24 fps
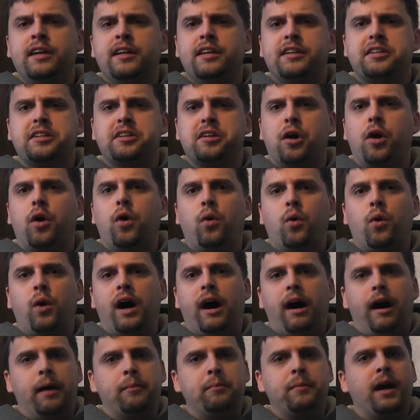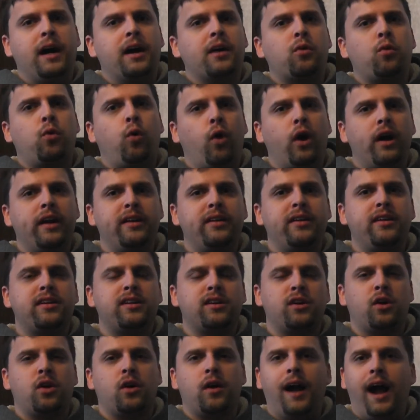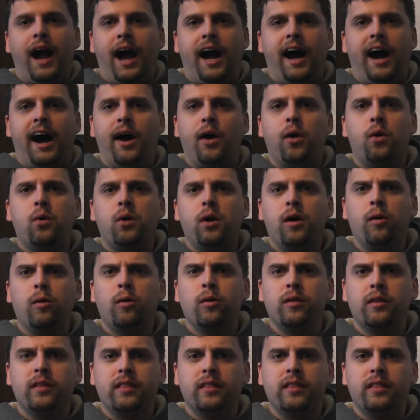So I'm not quite sure how